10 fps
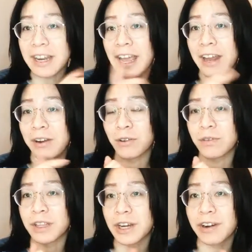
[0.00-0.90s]
head on
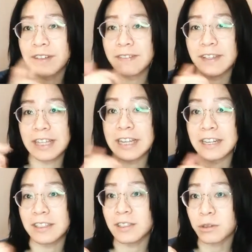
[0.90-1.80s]
over there. I'll leave the link in
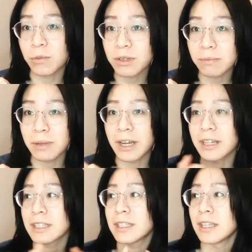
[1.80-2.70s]
the description
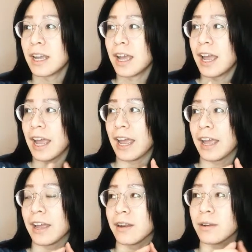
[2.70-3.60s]
box.
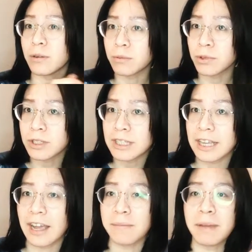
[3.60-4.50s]
And we'll see,
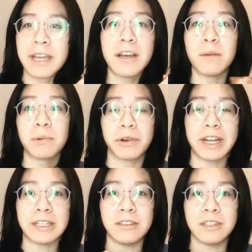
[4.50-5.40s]
I might
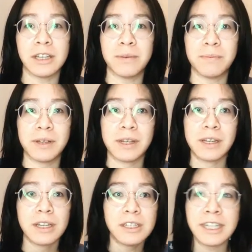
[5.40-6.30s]
upgrade to some
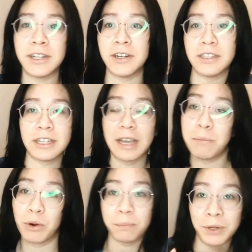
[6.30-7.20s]
tiers and get
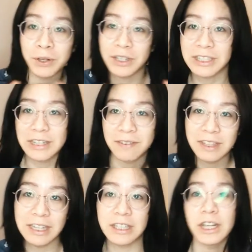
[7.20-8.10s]
more perks and
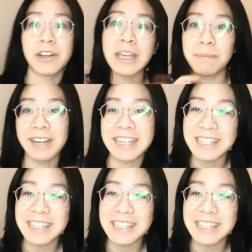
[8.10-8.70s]
everything. So I'll keep you guys